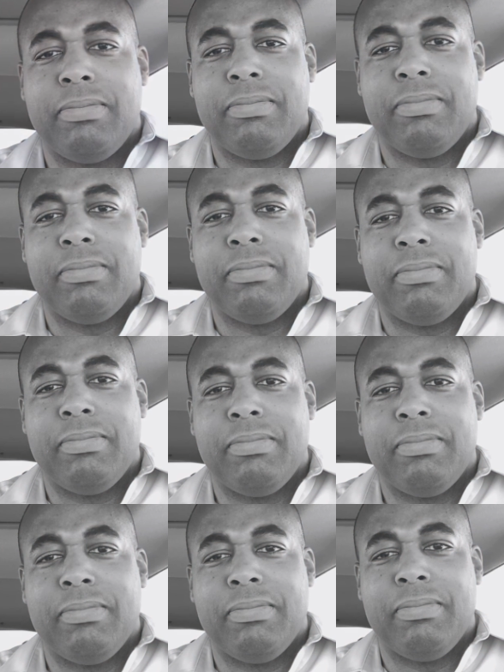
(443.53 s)

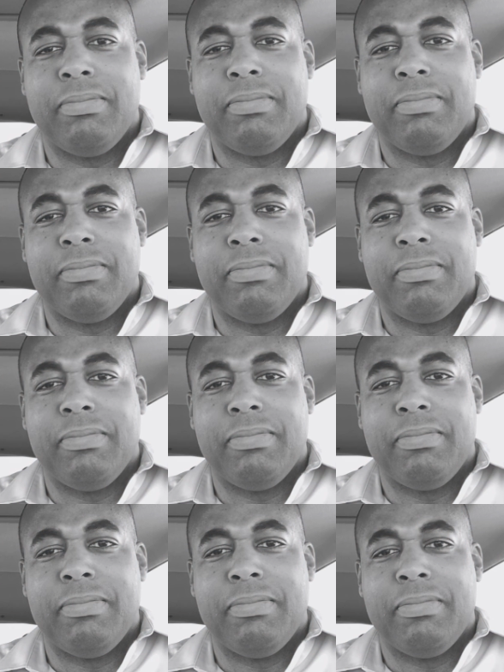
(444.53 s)

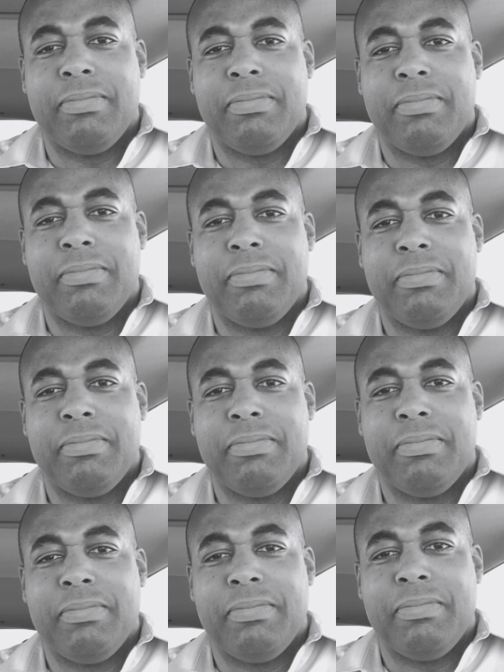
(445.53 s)

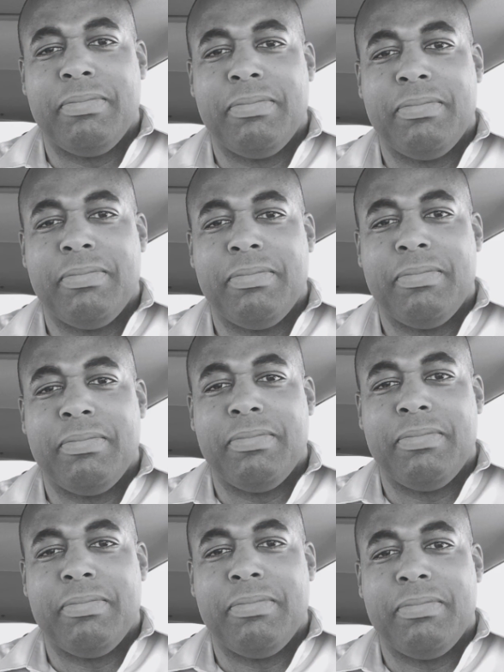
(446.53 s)

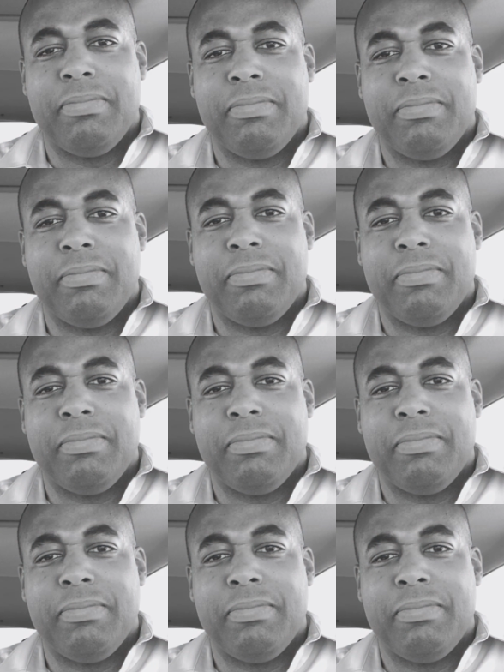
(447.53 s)
(silence)